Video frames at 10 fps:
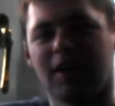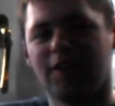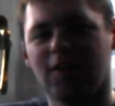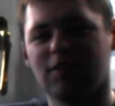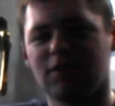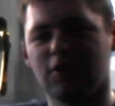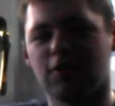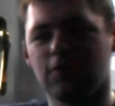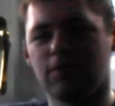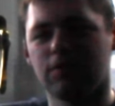I'm like,
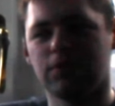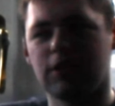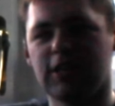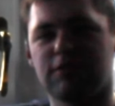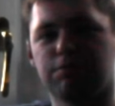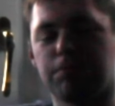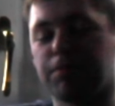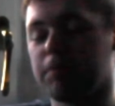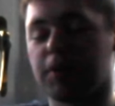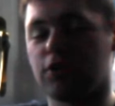no, these would
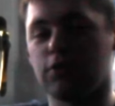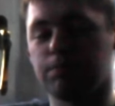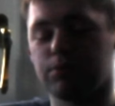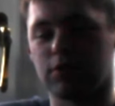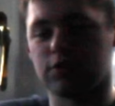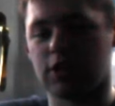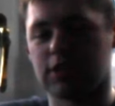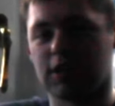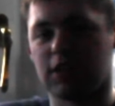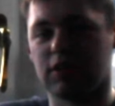be my own
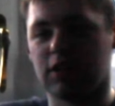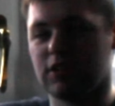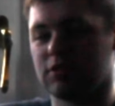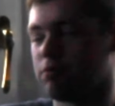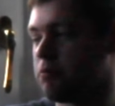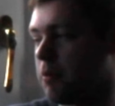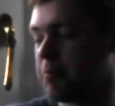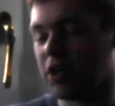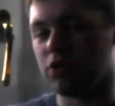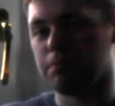projects and these would be
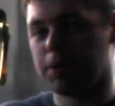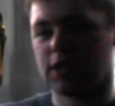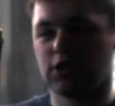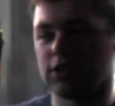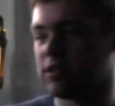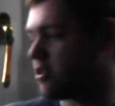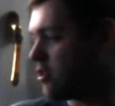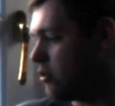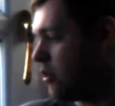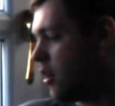my own pictures,
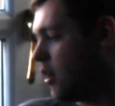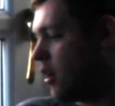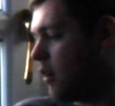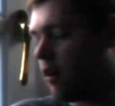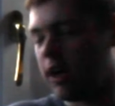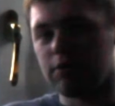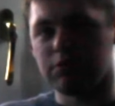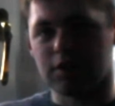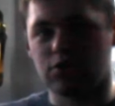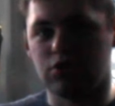so I
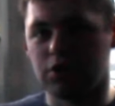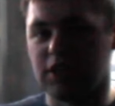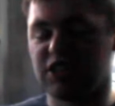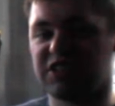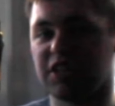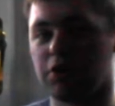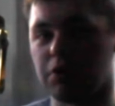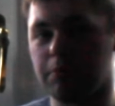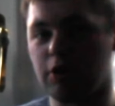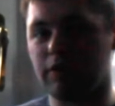would actually try and sell
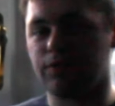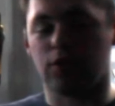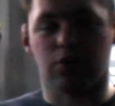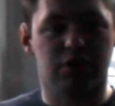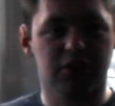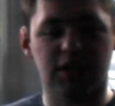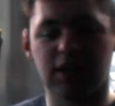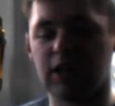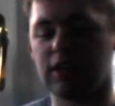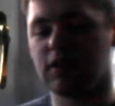them off
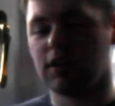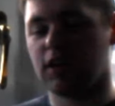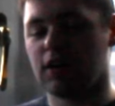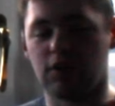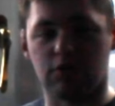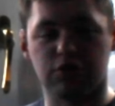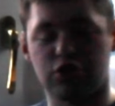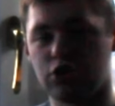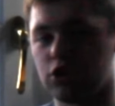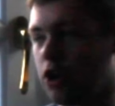online, on the
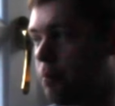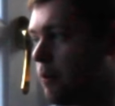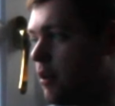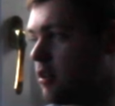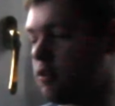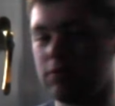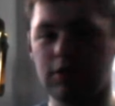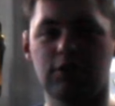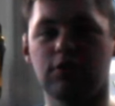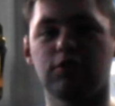shop, go
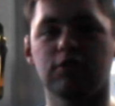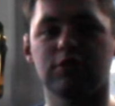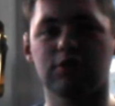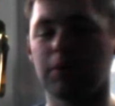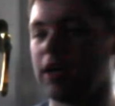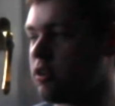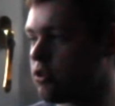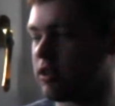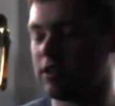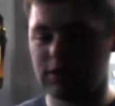to Union Square,
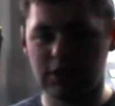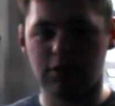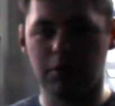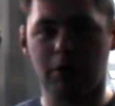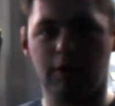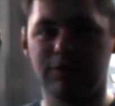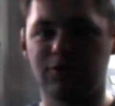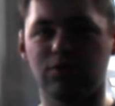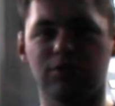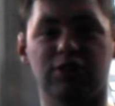try and sell them off.
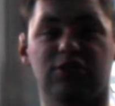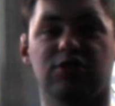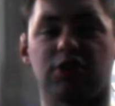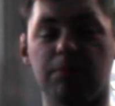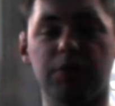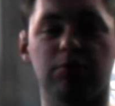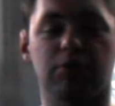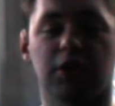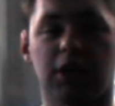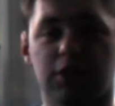Surely somebody
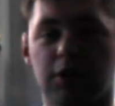would like